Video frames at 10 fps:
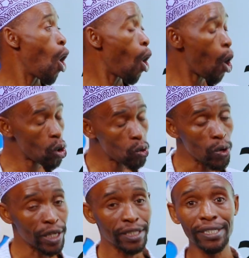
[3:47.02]

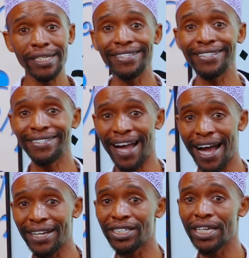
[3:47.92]
Always
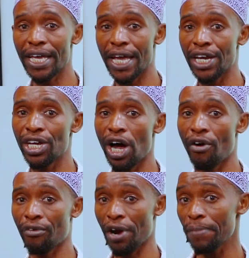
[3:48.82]
start any
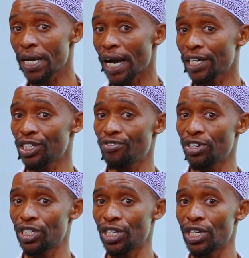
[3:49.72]
Arabic
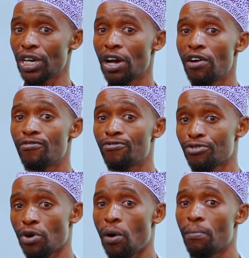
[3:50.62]
activity
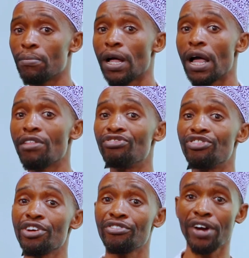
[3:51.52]
from
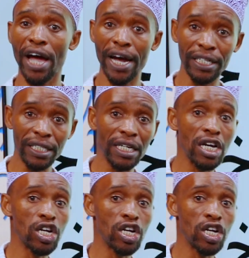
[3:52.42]
the right